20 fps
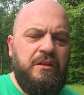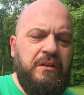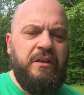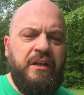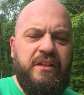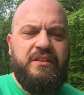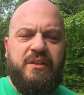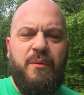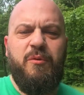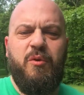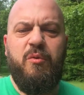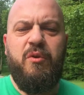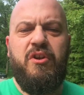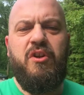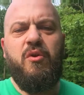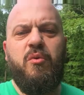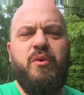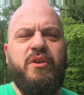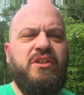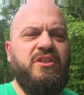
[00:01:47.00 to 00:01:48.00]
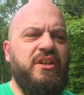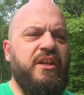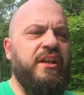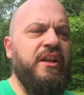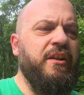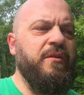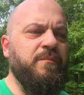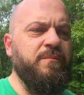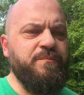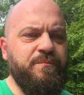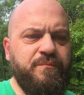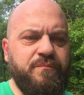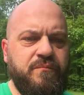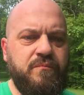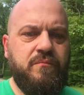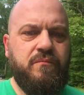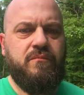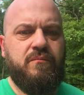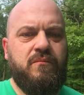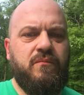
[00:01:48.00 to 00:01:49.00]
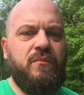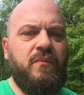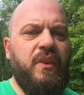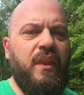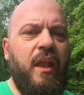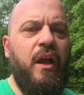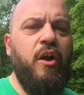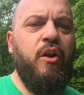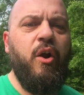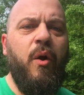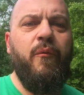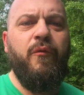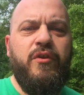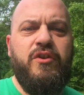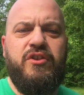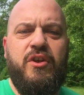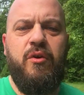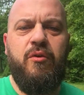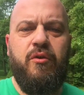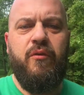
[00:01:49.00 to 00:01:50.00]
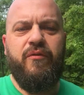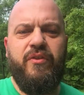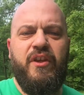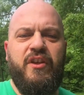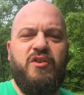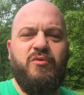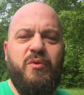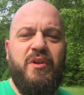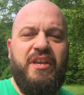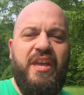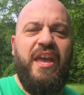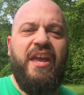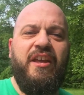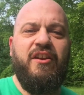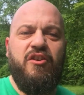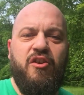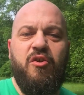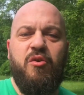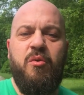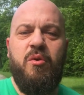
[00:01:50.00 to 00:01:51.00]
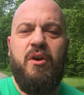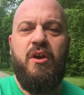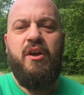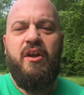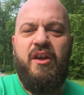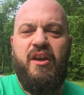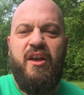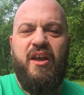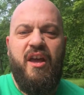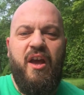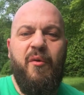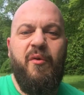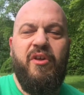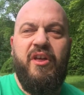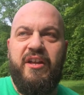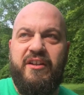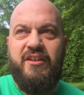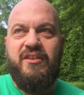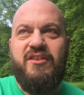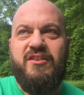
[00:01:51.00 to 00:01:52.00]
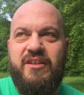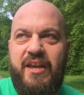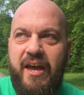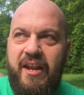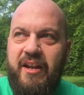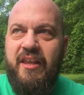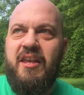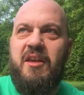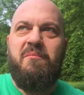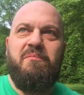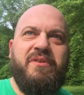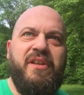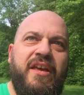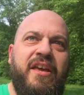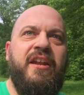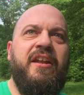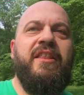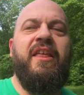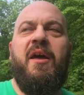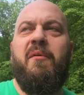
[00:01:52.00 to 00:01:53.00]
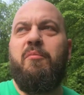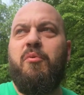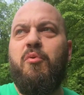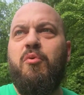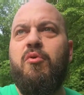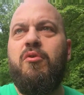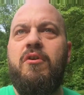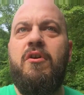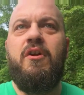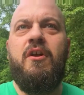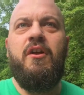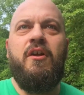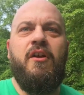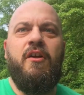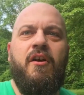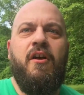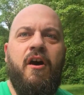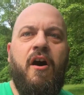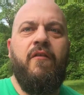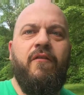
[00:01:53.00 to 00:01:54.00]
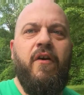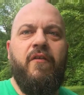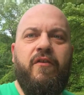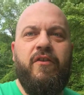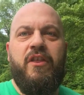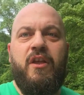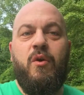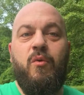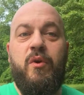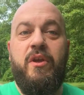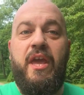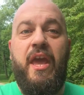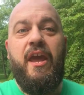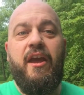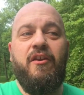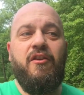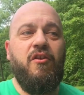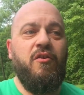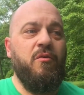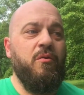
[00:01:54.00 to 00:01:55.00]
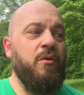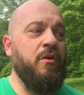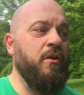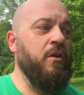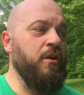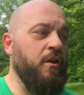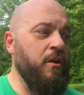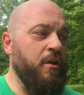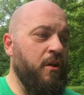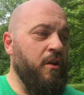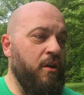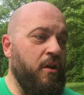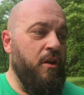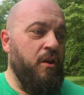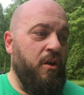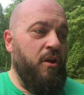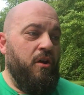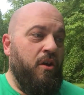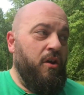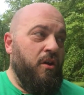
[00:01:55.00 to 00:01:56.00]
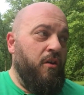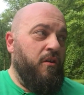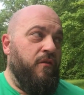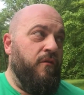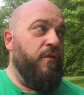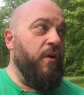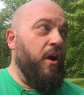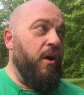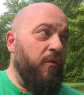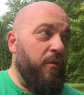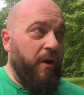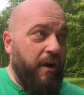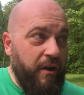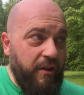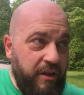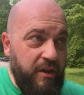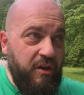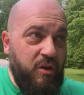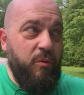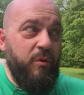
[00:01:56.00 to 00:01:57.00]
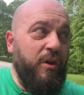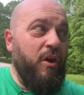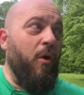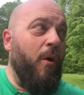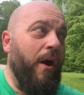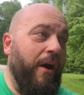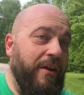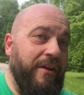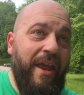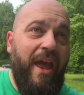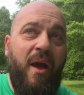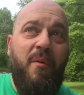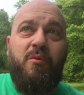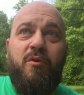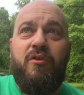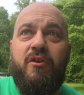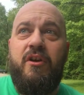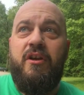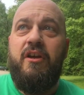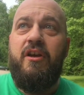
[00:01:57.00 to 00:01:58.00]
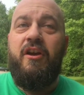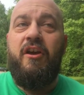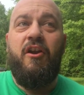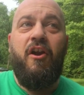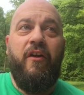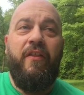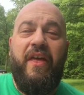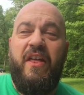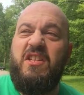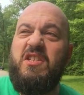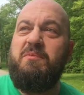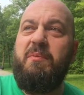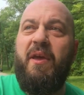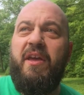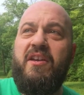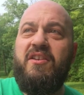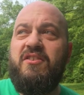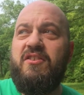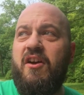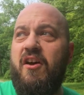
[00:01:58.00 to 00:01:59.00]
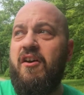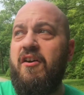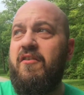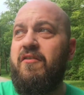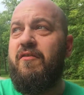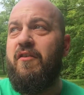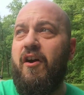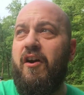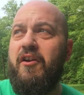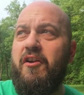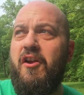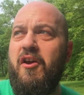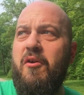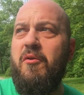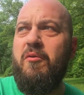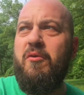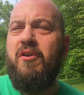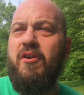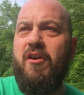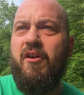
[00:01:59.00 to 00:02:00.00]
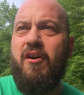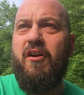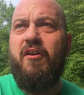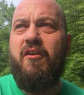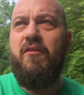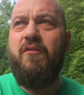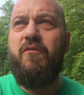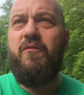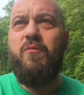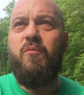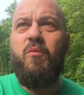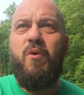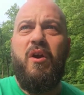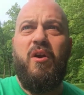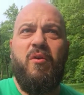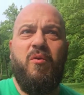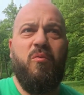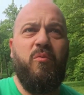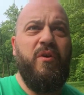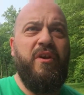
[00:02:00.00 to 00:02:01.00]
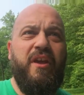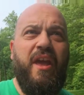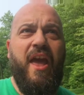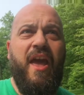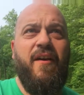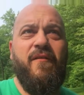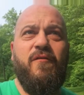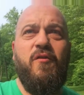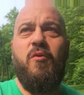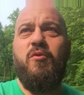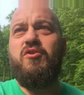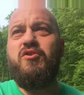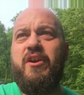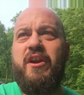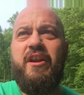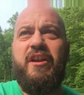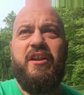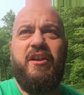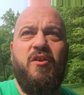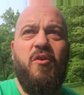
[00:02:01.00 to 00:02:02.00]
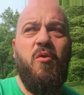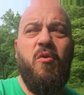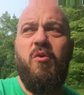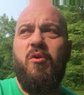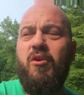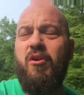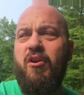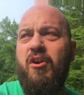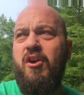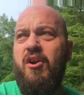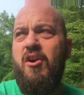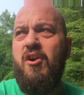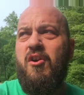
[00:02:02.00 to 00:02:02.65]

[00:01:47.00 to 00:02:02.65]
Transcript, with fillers: it's something we do. We sit in a comfort zone of things we can do, and we like to just kind of keep playing in that pool of everything we can do very rarely do we go out and dabble in all that space of unknown of where we have no training or